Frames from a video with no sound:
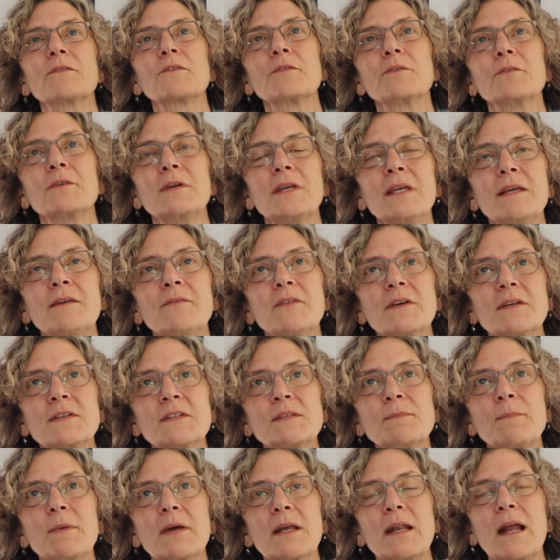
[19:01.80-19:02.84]
through Eva's,
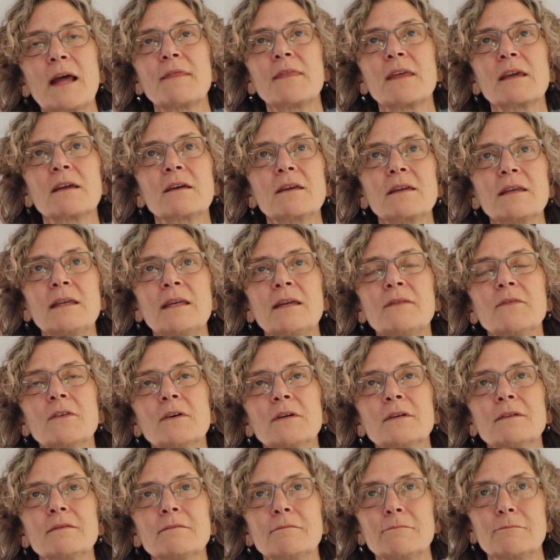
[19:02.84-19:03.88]
but I think
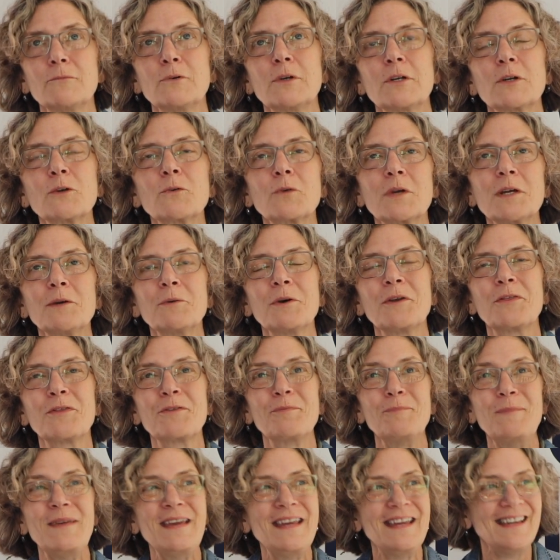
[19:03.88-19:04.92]
Eva would agree
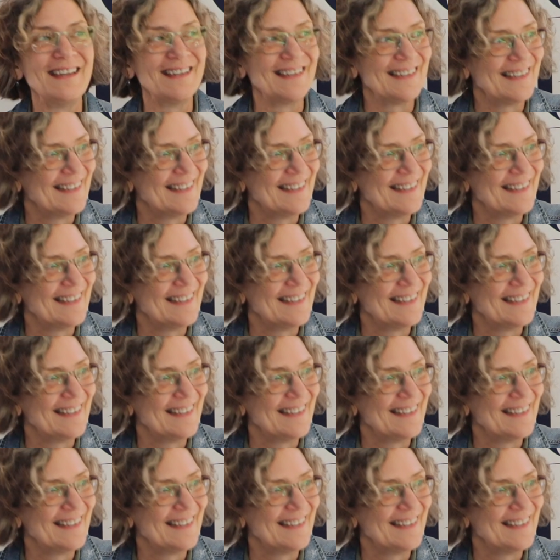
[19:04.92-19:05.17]
with me